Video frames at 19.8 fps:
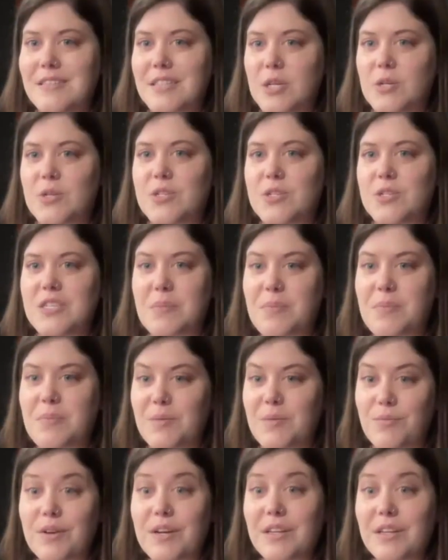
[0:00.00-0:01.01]
There's something
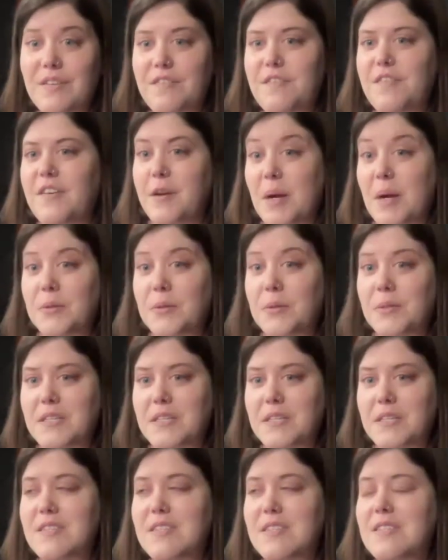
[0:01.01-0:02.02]
really fun about
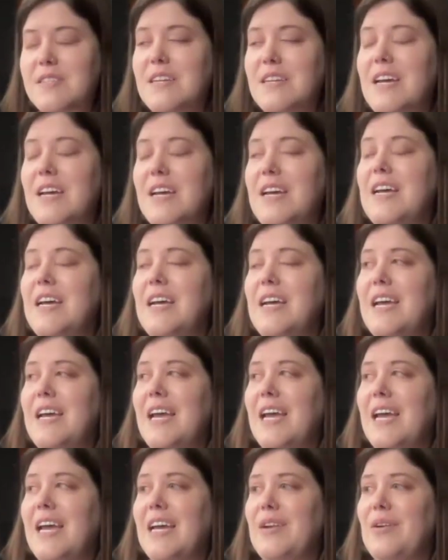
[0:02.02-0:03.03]
this.
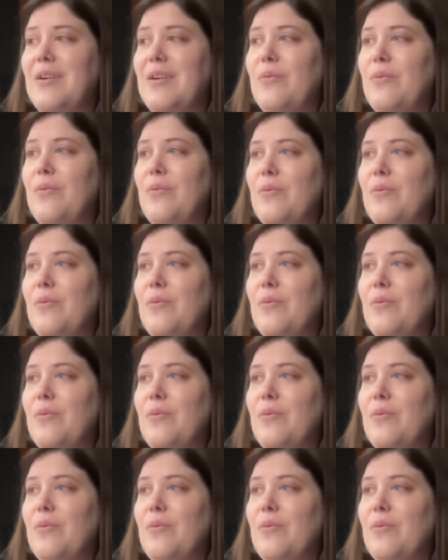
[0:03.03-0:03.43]
And